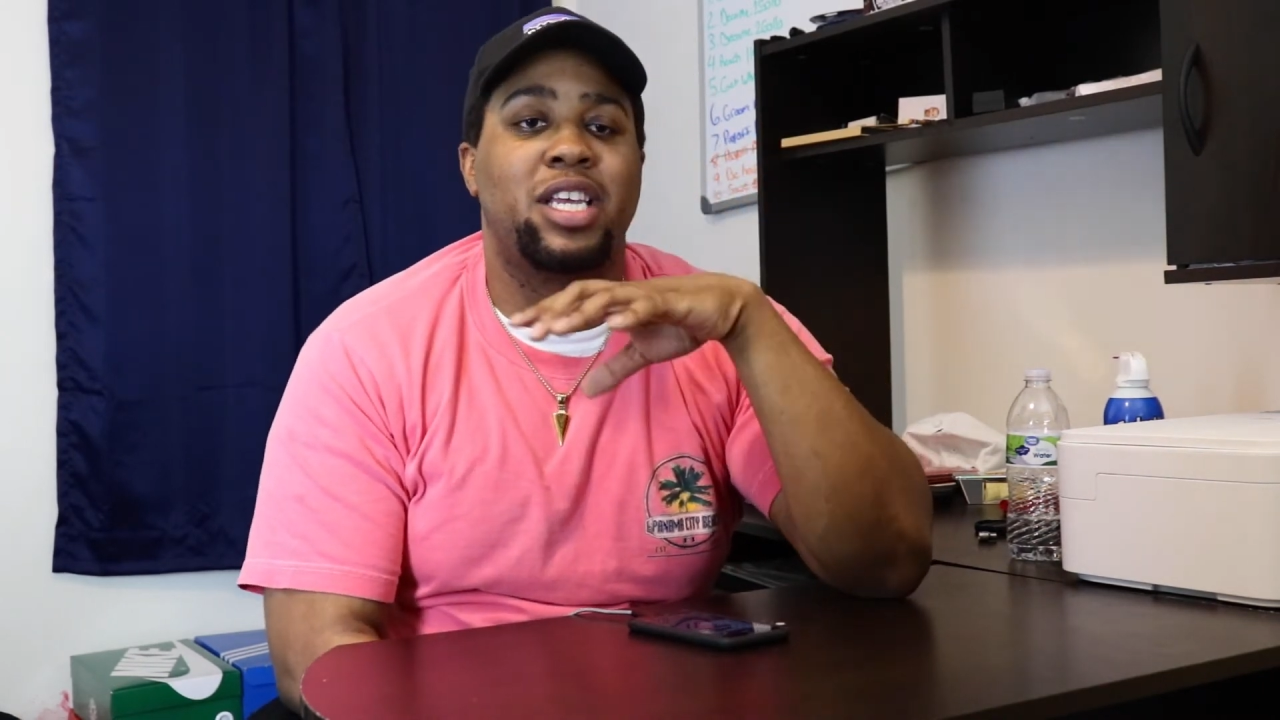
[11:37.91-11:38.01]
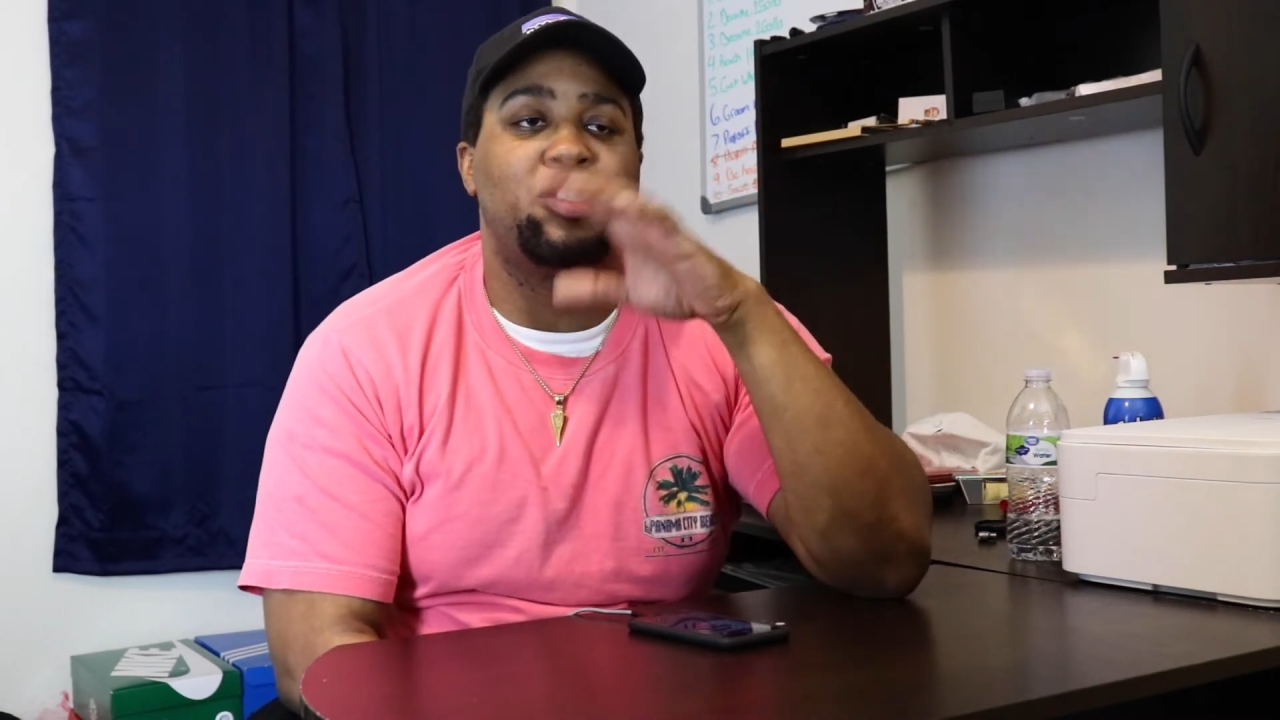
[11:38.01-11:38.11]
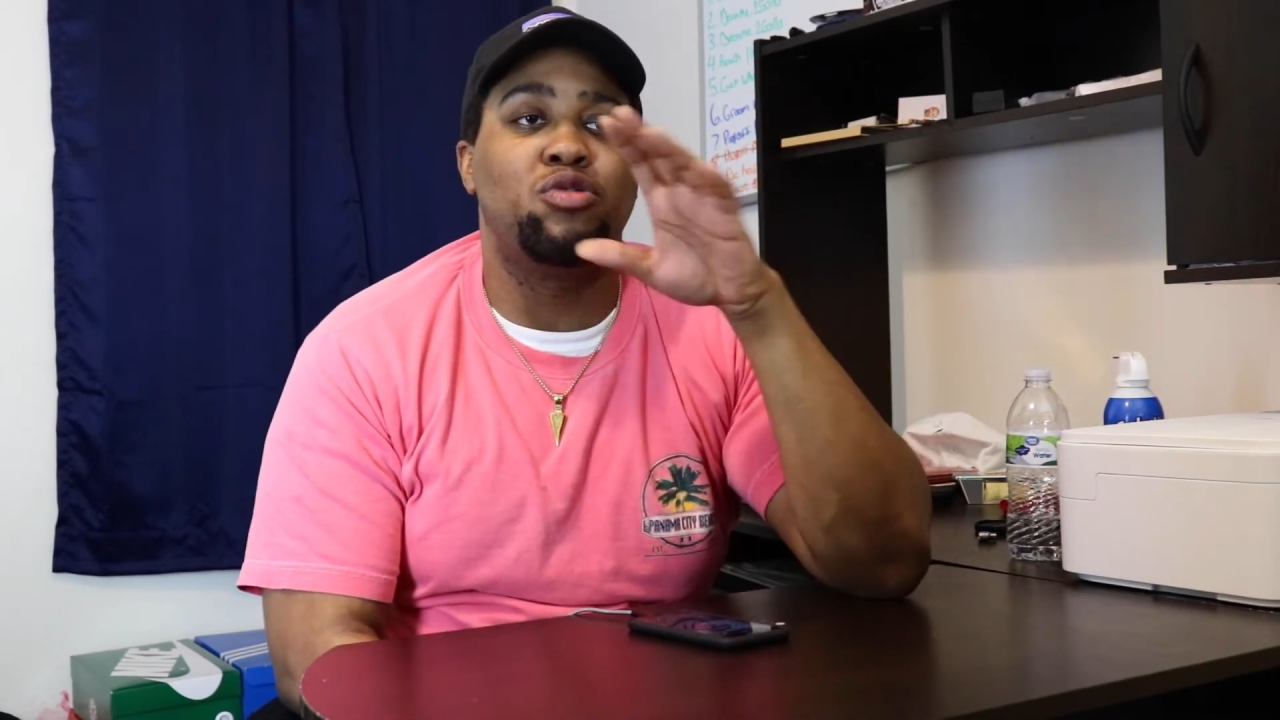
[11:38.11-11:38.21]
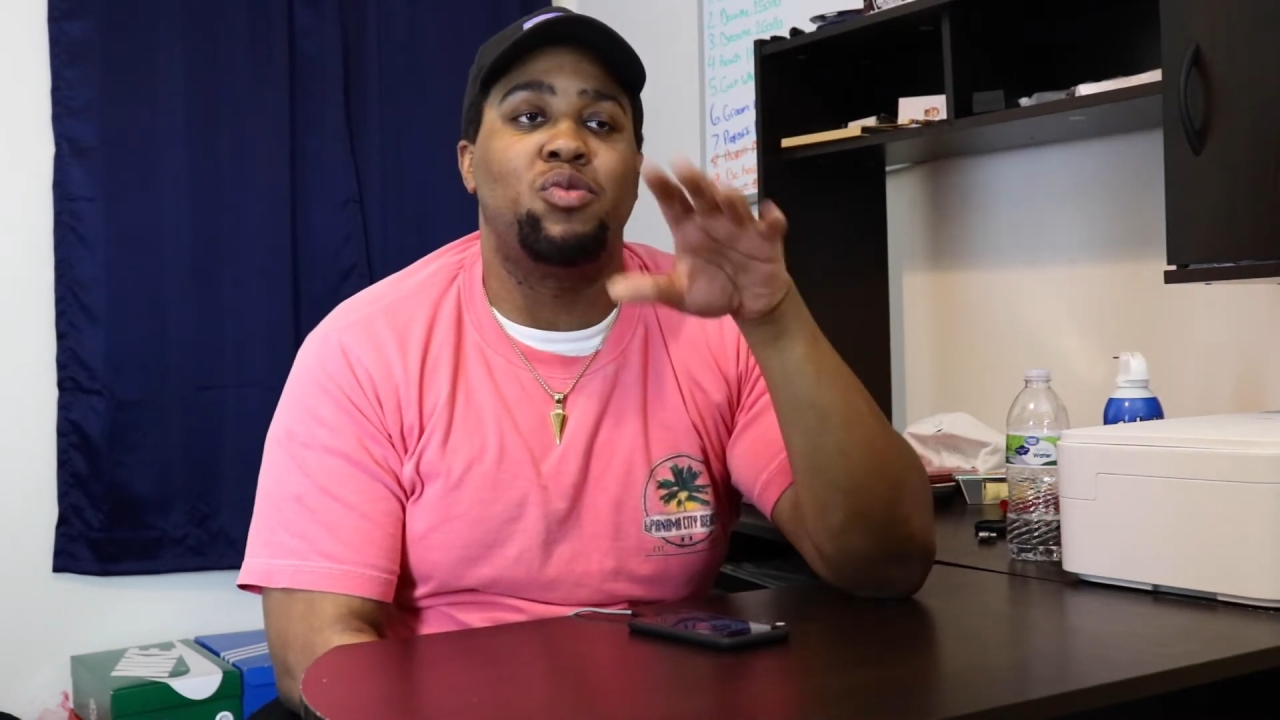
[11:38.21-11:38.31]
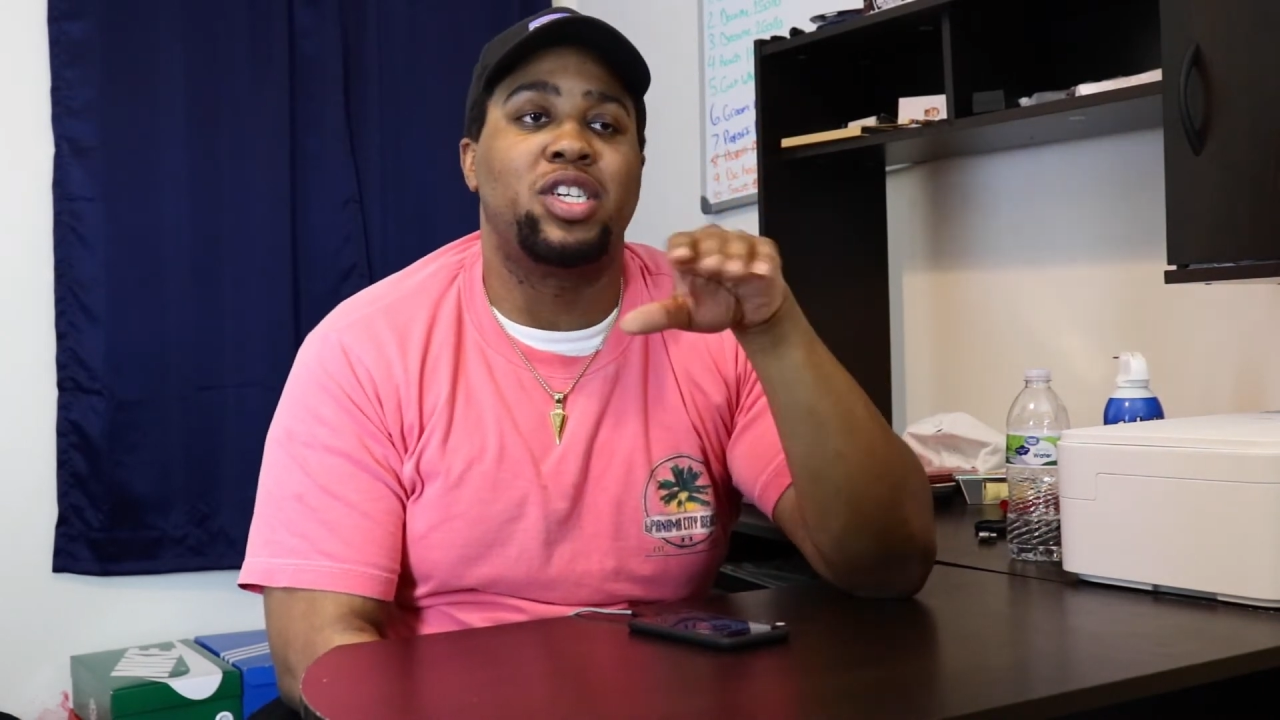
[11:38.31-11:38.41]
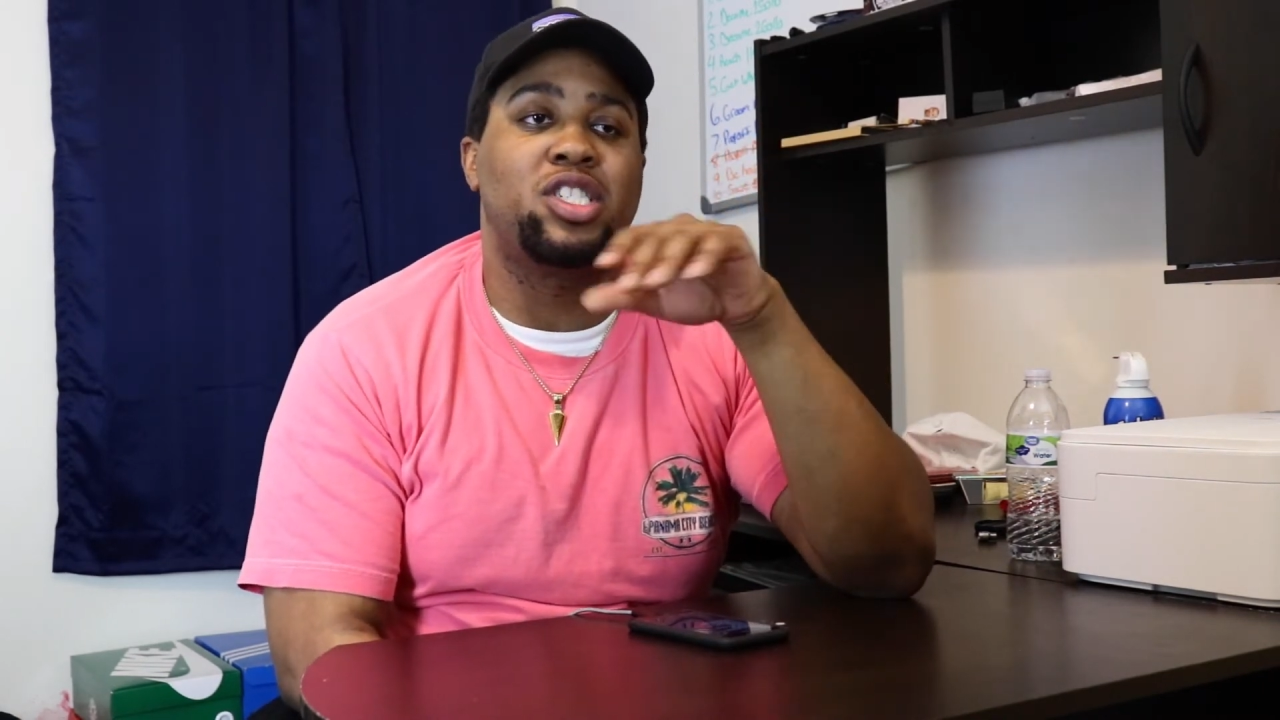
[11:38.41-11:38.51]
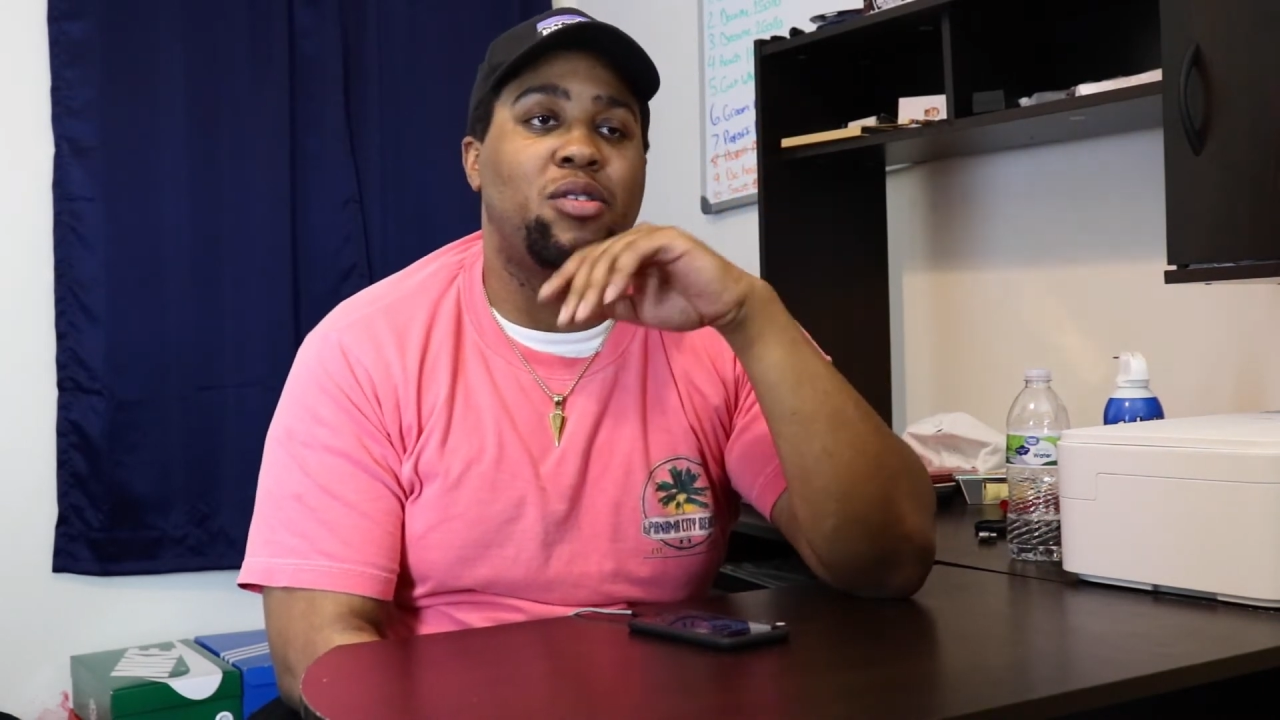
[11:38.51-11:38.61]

that you want to